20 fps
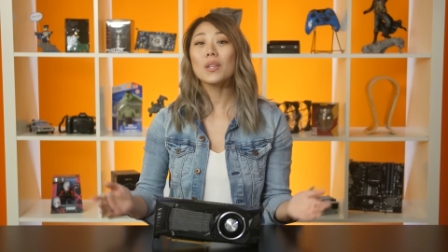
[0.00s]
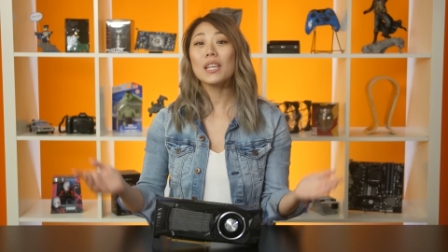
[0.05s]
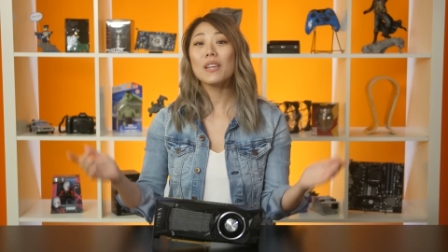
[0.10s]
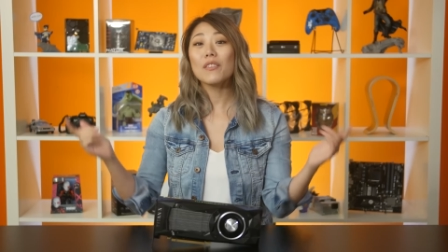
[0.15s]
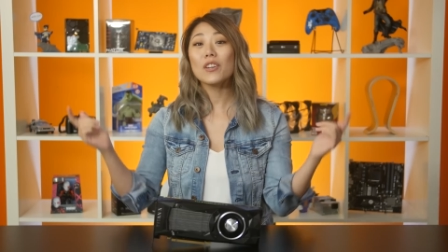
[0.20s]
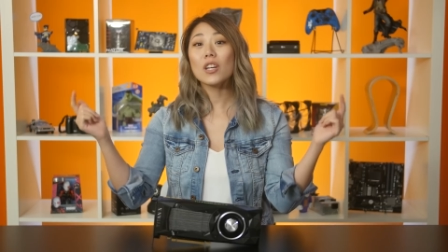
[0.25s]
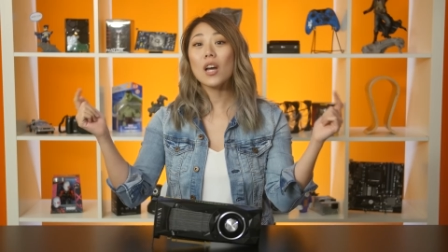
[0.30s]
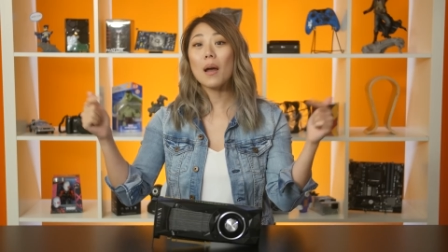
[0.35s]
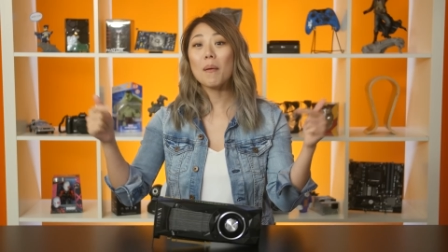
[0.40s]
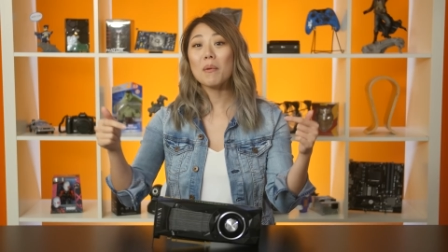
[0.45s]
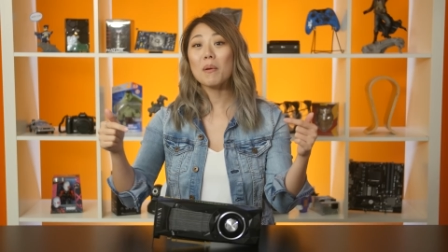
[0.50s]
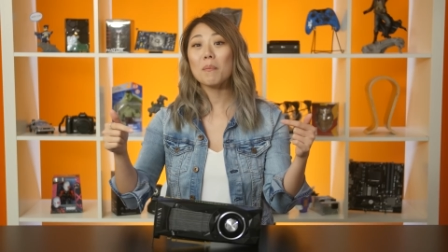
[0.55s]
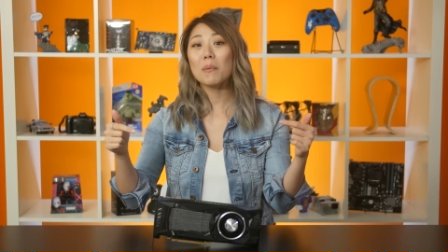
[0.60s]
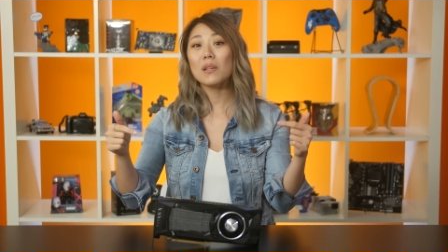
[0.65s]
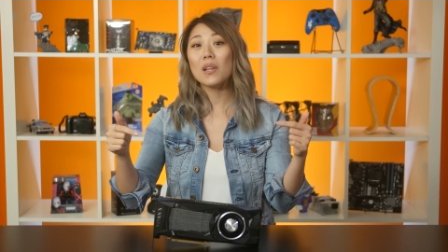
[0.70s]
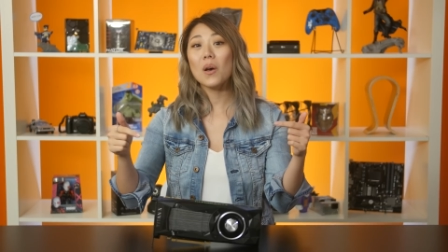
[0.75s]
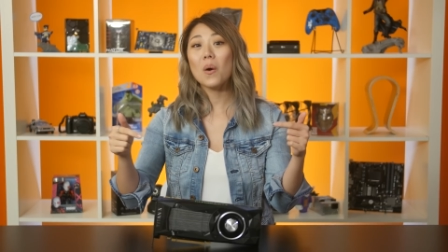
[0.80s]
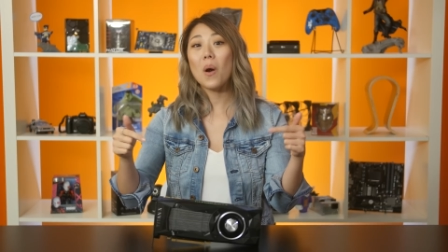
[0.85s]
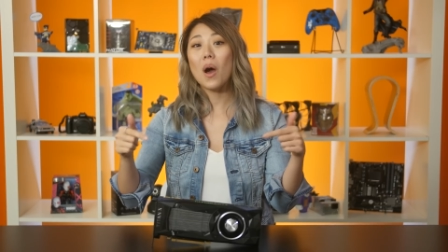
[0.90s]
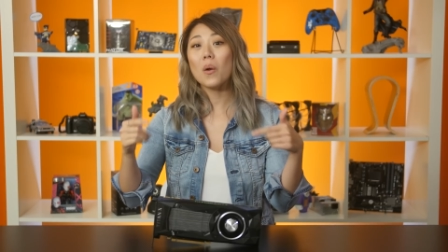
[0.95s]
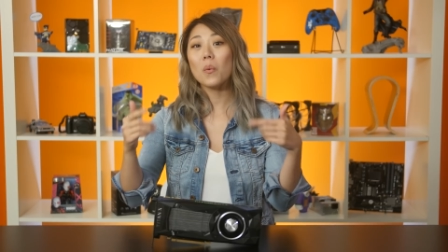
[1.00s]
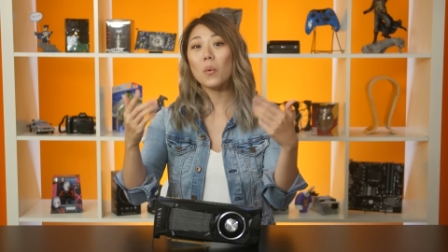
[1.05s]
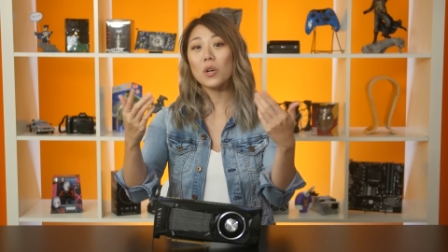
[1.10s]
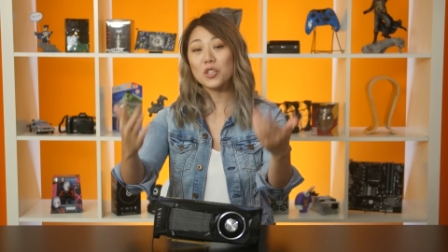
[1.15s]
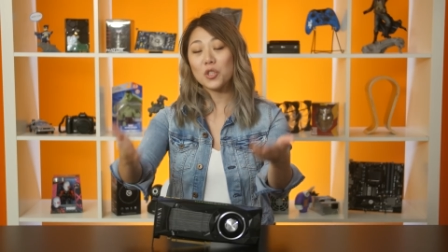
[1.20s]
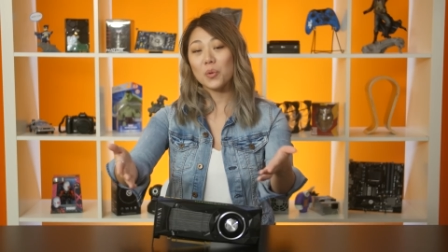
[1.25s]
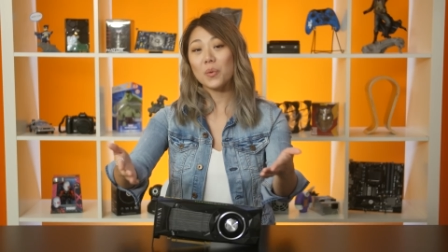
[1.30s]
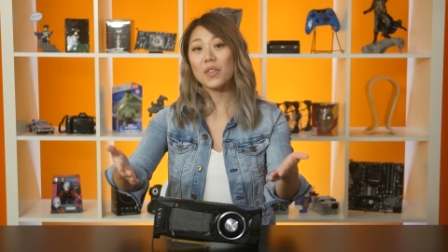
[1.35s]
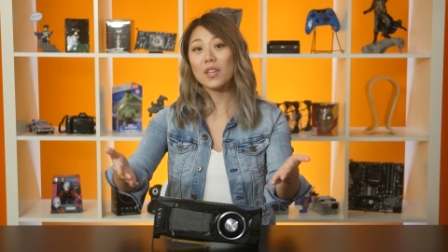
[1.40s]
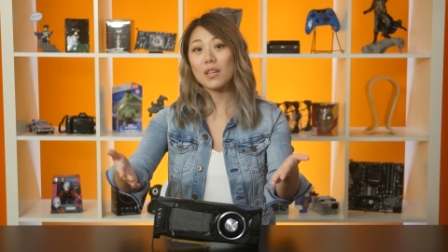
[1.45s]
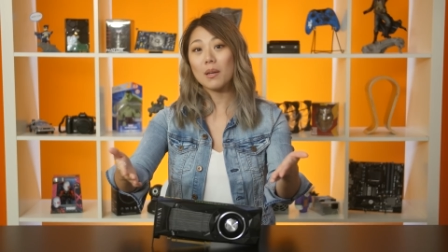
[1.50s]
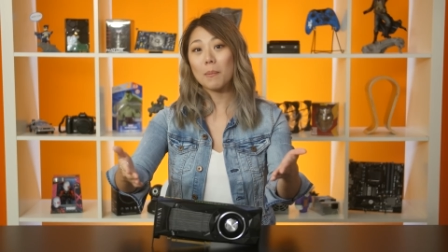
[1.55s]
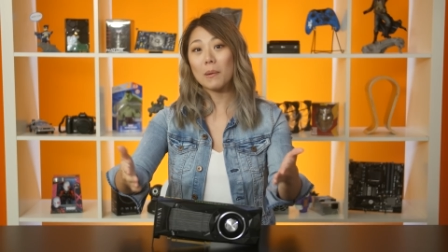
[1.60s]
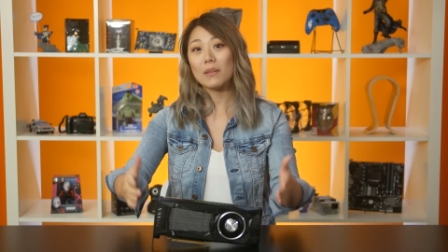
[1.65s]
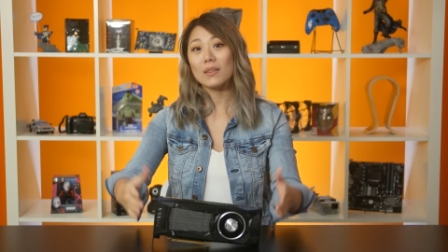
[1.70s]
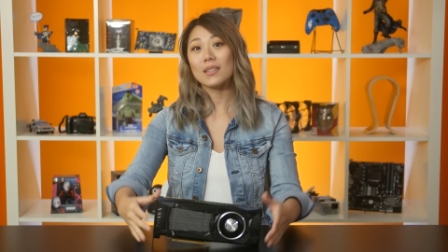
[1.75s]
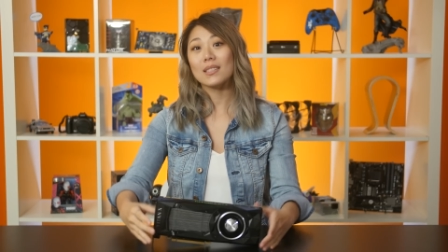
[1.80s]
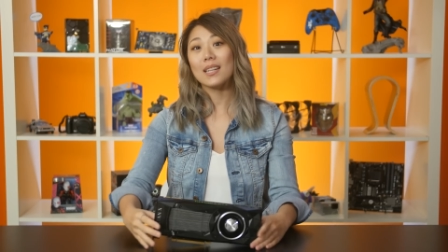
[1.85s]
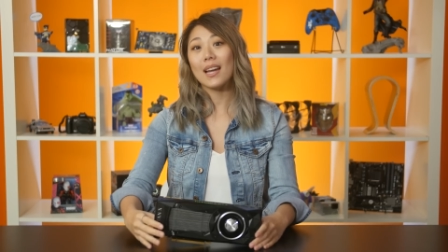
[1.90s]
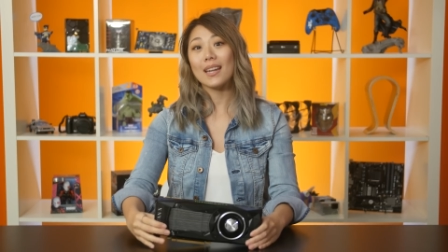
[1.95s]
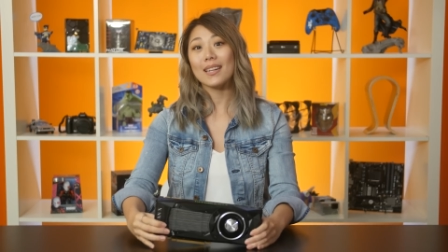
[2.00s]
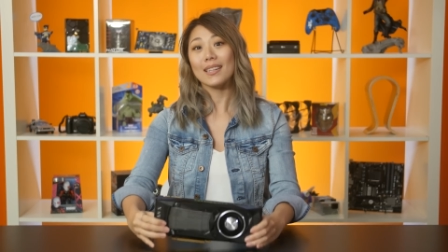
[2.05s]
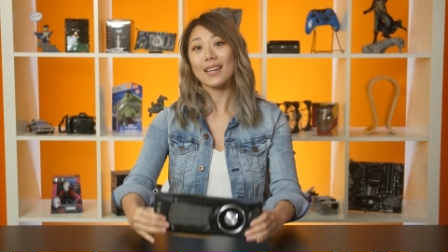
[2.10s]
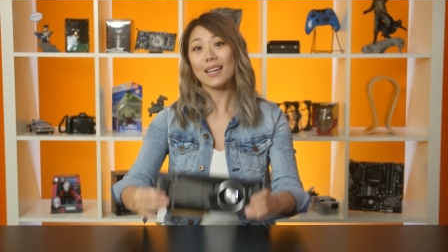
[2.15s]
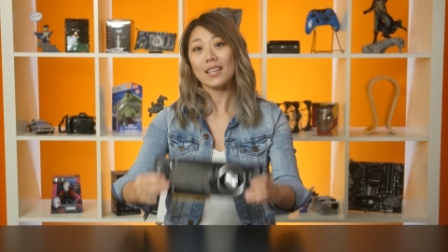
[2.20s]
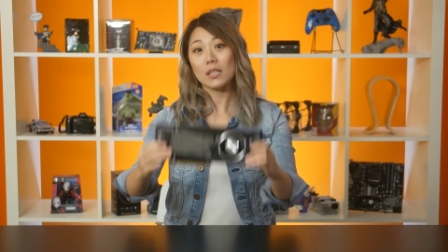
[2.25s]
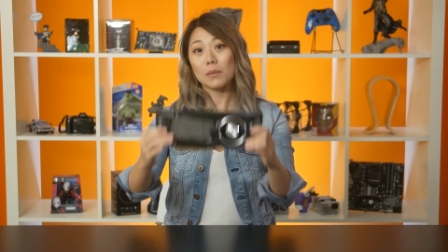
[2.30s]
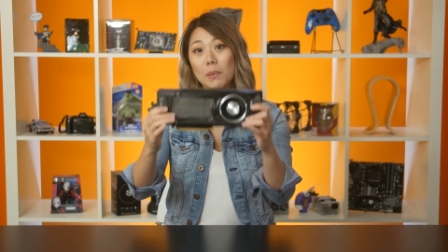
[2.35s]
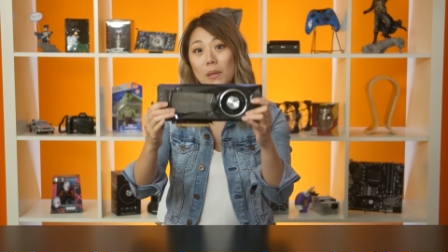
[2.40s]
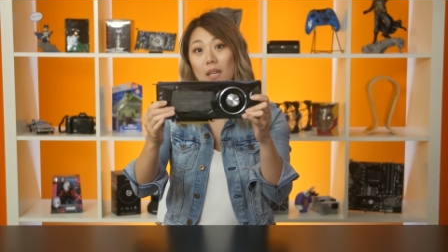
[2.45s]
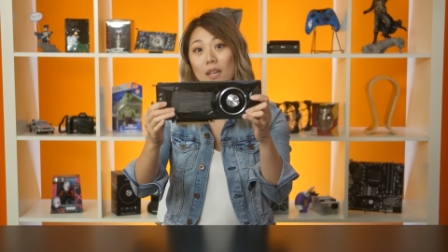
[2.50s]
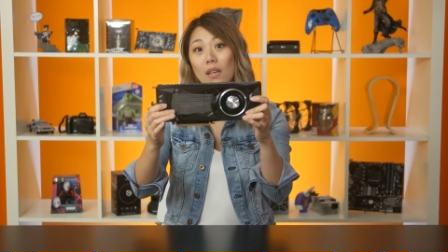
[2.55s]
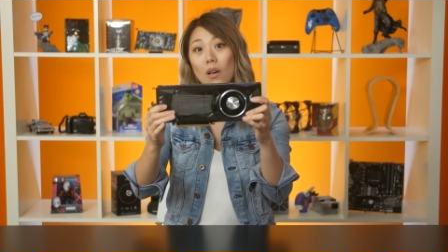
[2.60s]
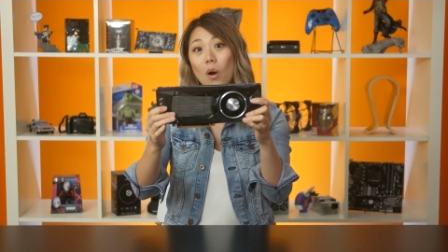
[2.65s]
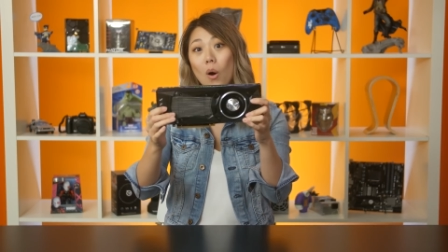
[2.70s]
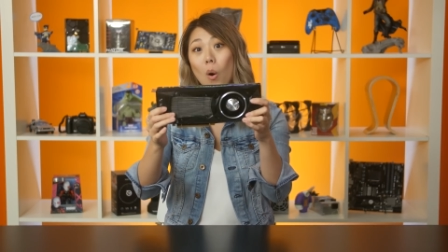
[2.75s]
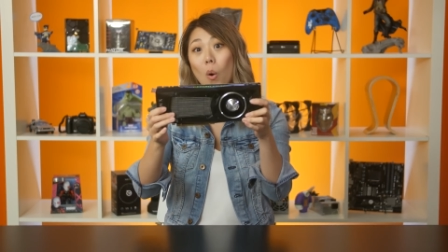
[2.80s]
leave a comment below on what you think about the Titan XP